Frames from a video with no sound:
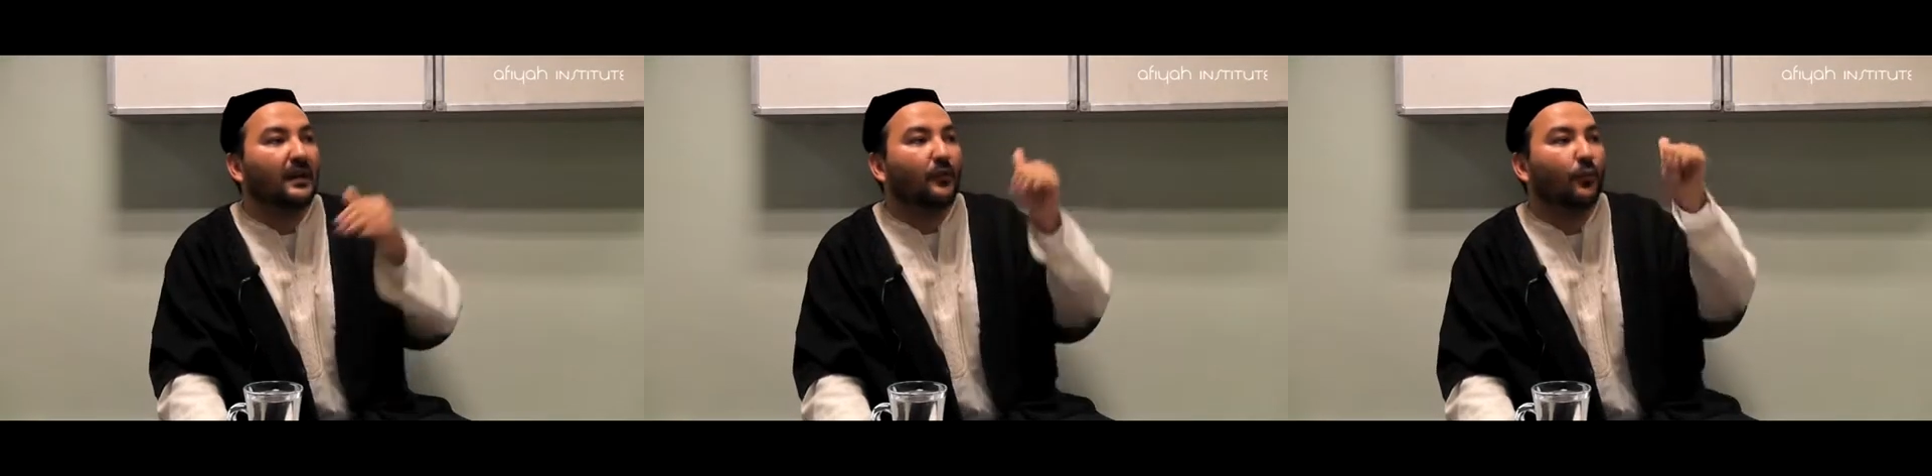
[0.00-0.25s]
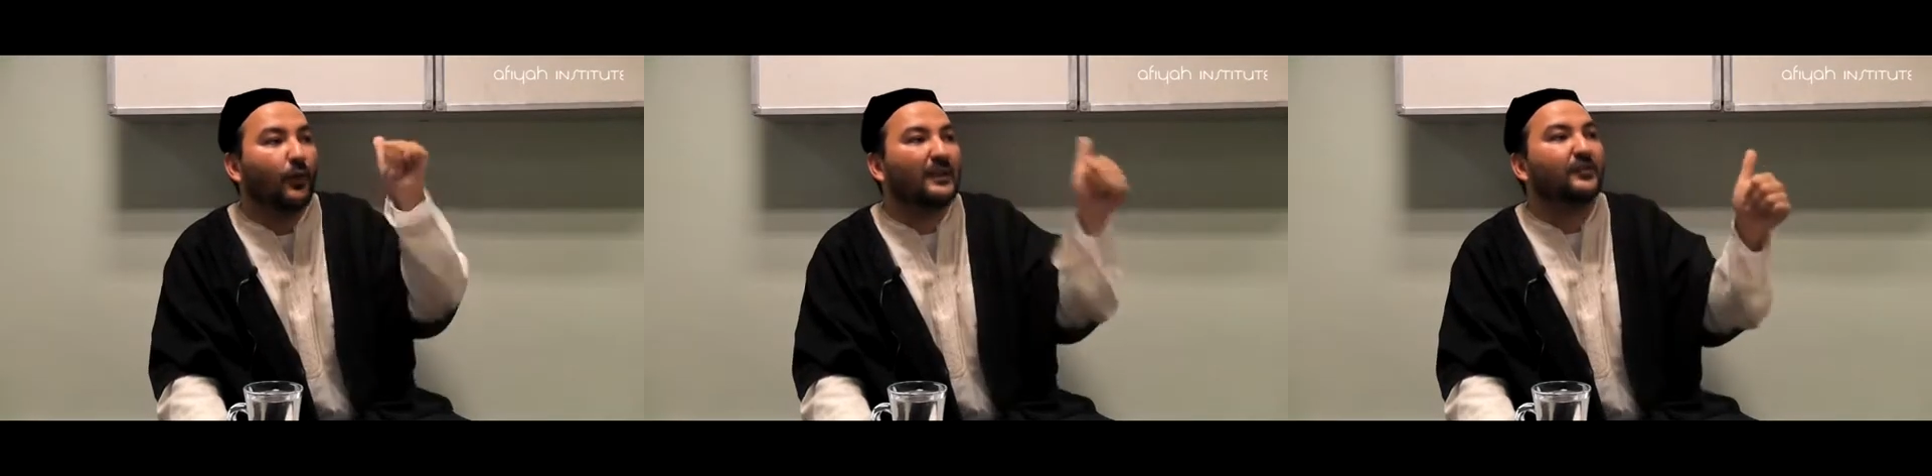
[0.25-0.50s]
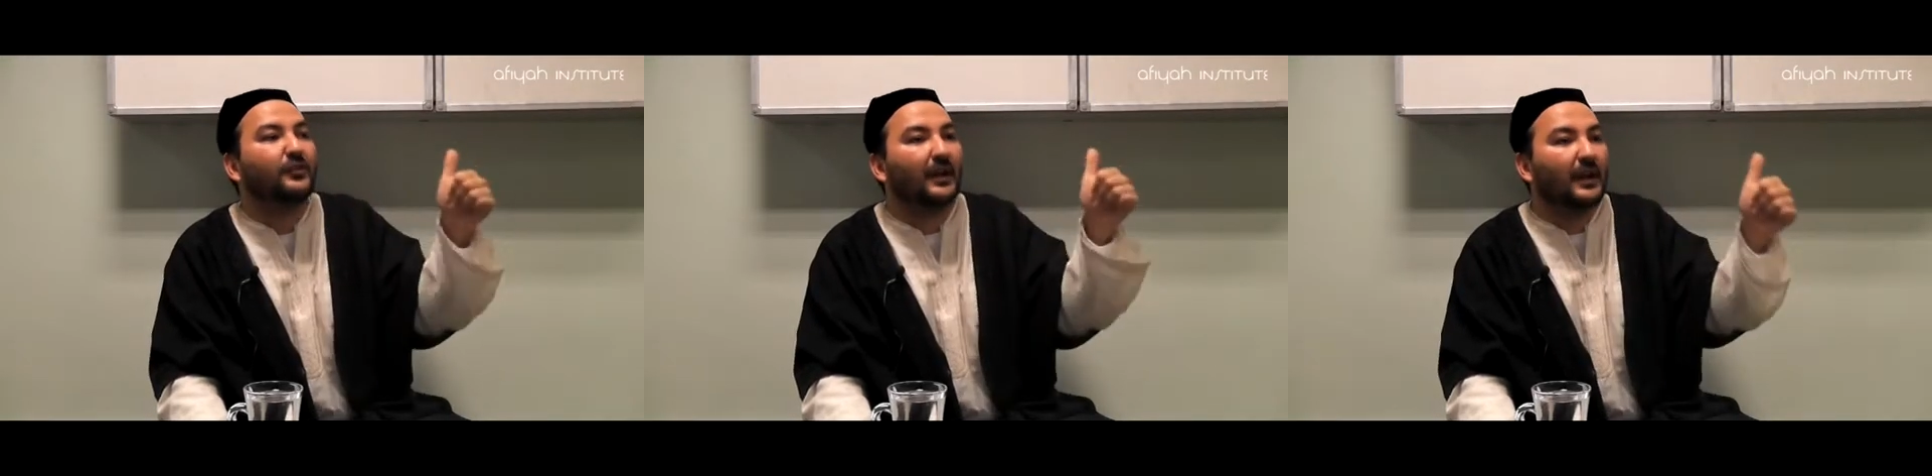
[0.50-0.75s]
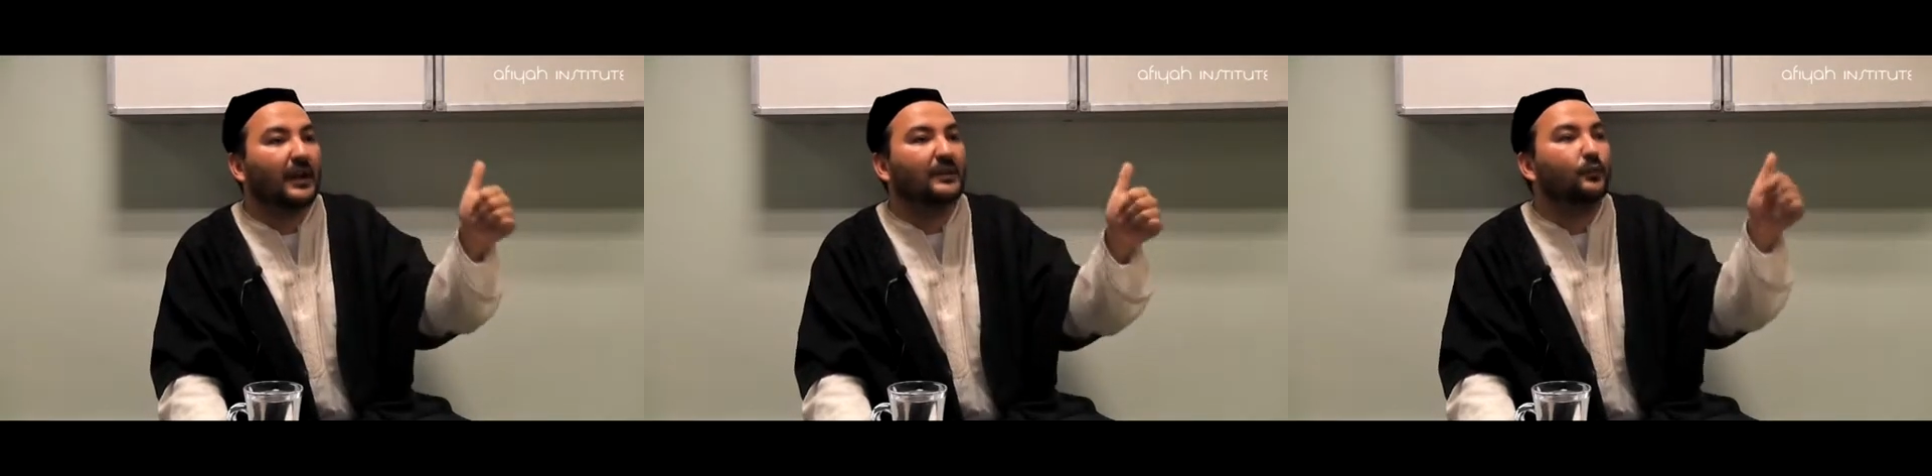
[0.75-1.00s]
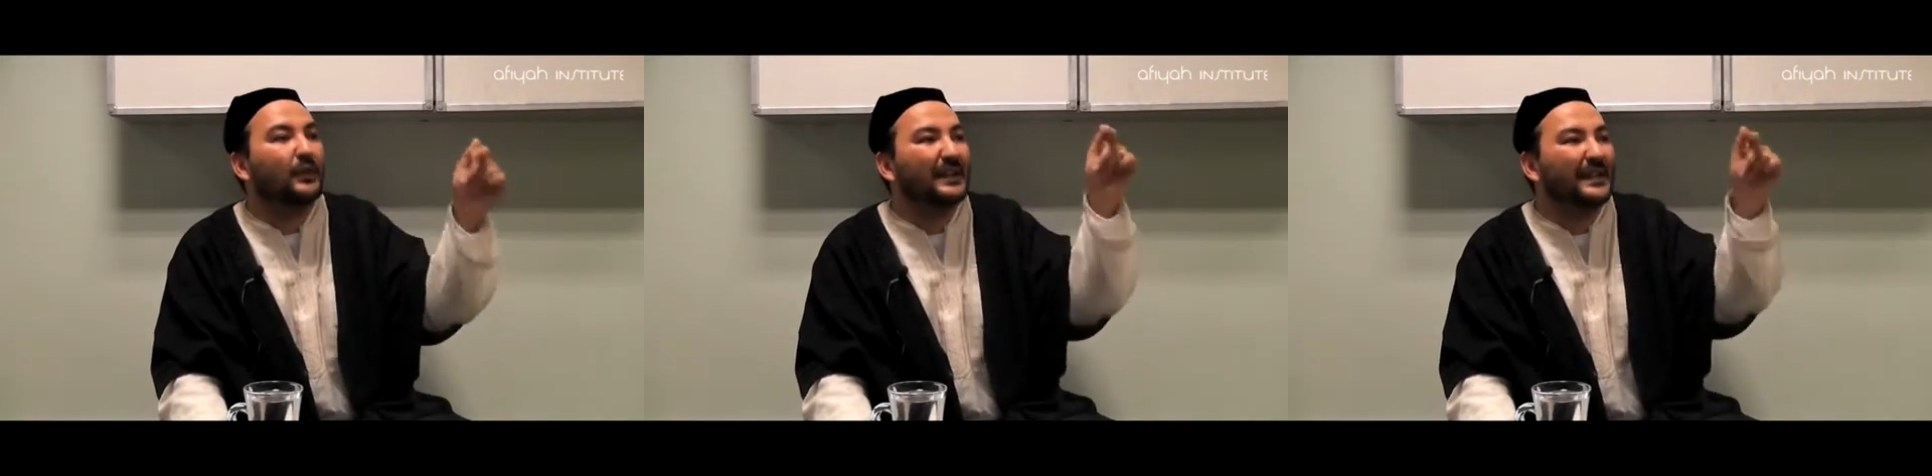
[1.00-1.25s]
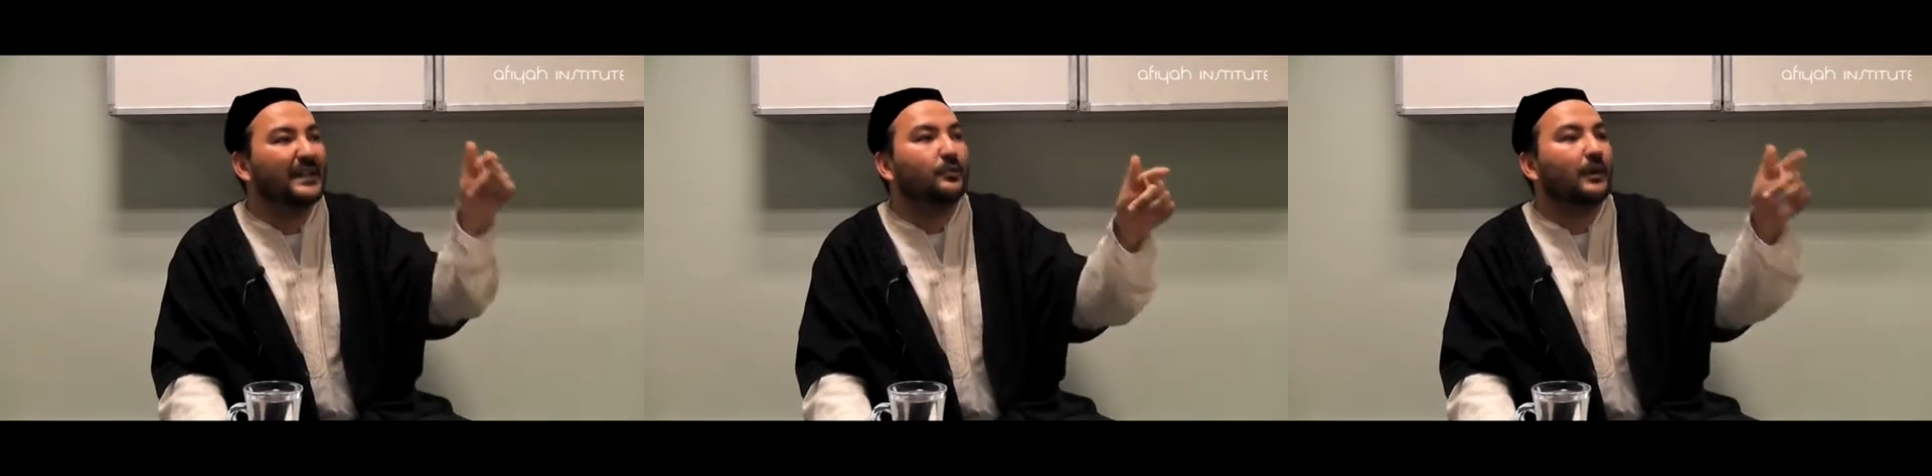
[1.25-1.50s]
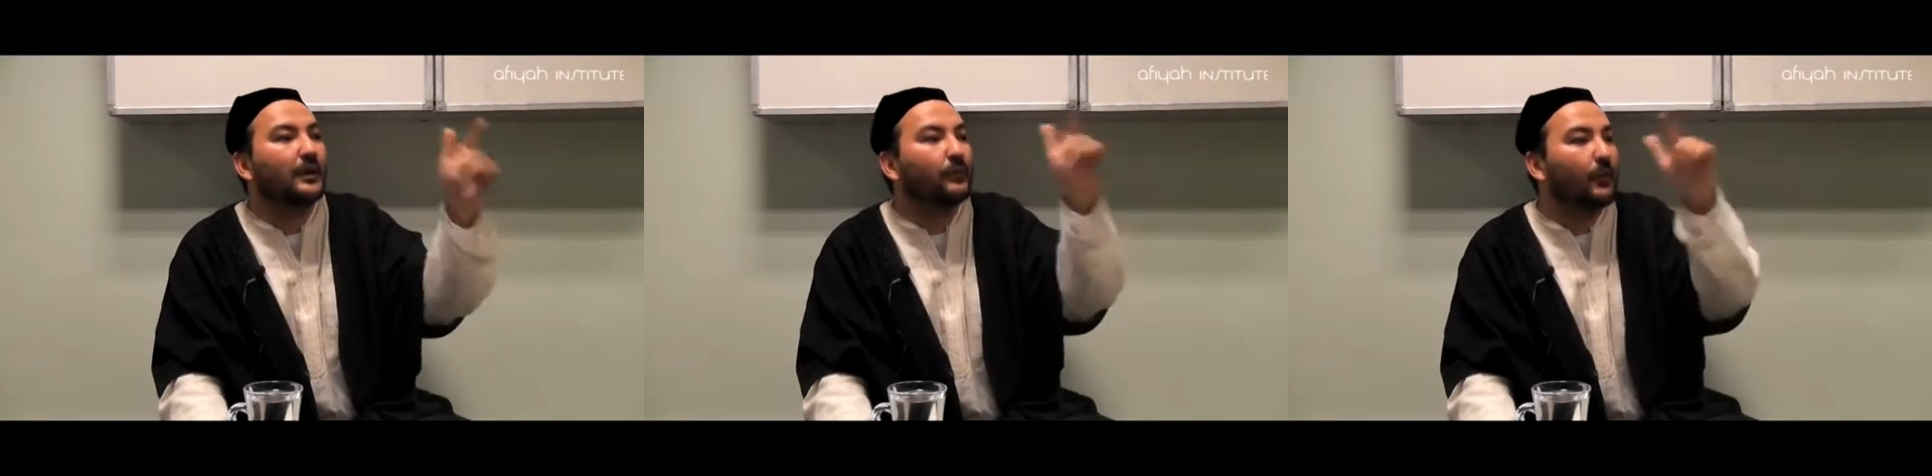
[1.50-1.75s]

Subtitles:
1 salat will equal